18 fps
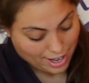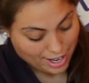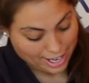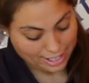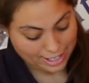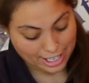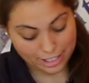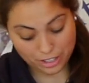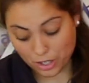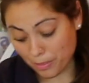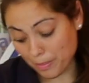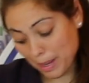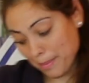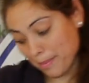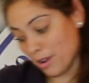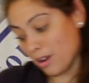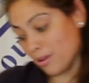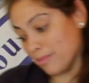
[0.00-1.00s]
And I know my
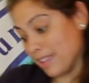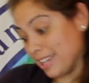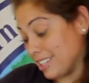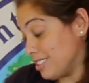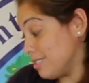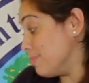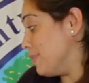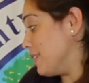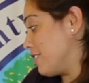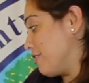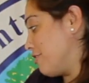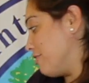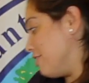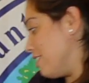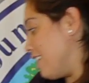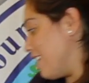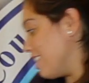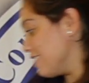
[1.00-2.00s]
mom likes
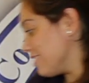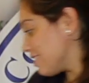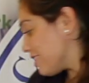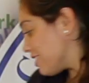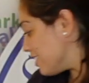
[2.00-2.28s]
butterflies.